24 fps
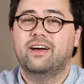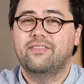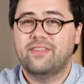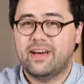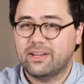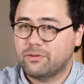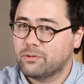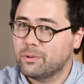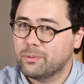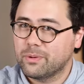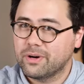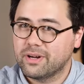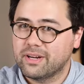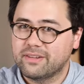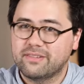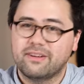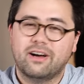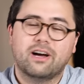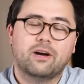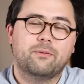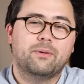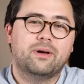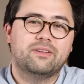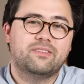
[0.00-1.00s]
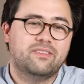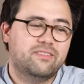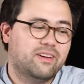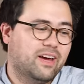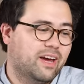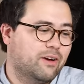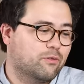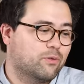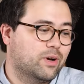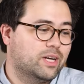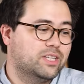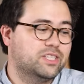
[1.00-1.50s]
And that's what we're gonna talk about
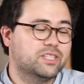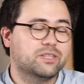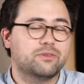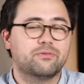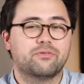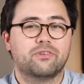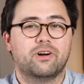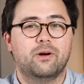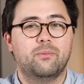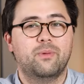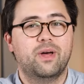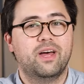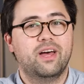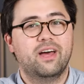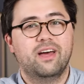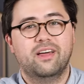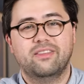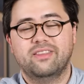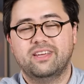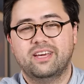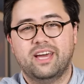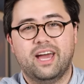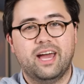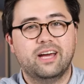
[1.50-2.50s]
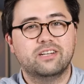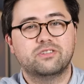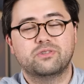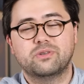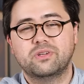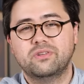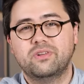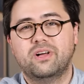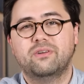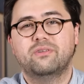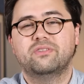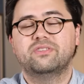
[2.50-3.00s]
today, ranging from the
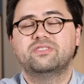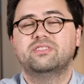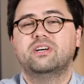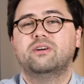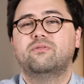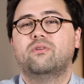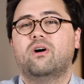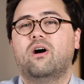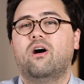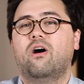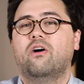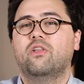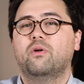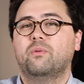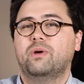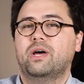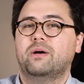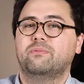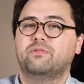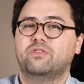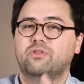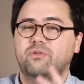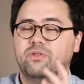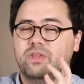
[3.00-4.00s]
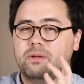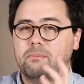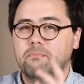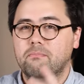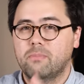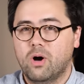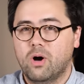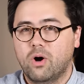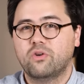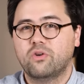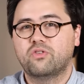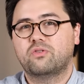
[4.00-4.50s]
entry level stuff all the way up to the
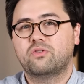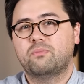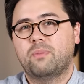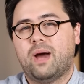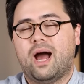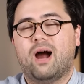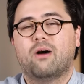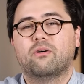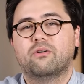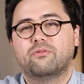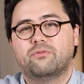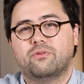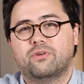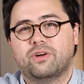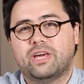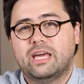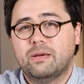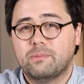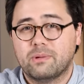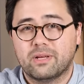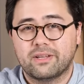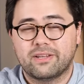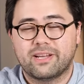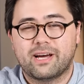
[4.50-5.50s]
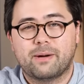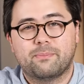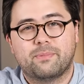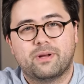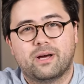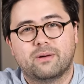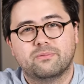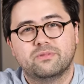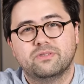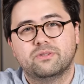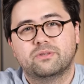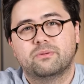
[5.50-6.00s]
most powerful gaming
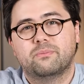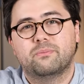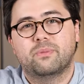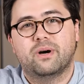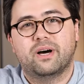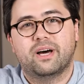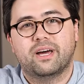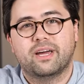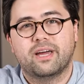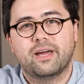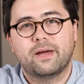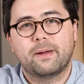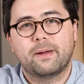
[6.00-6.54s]
laptops you can buy.